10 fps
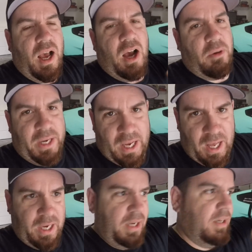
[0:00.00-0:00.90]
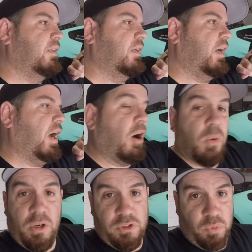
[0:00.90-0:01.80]
how I got it, how
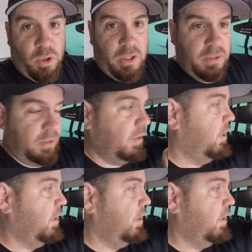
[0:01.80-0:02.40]
well it's worked,